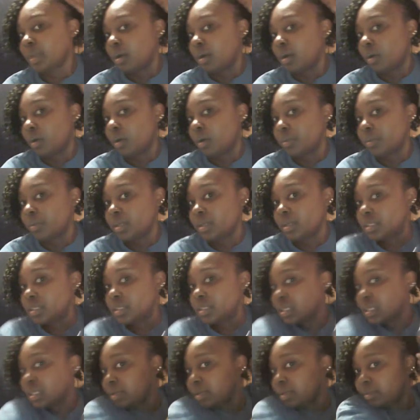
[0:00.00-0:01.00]
hope you can
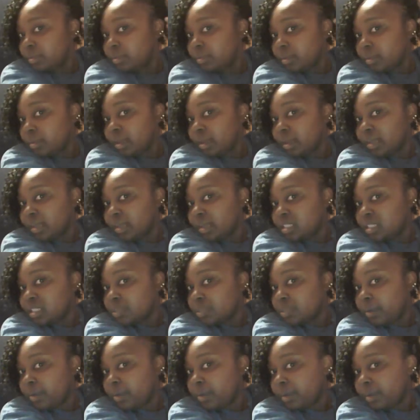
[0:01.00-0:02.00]
see, and I
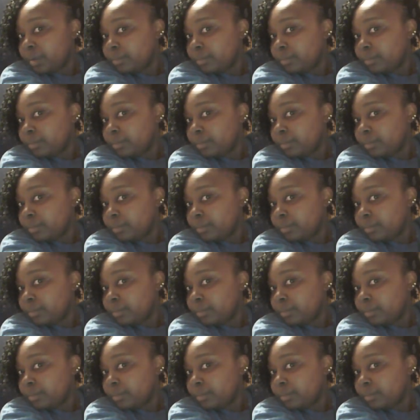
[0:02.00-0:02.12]
just spray.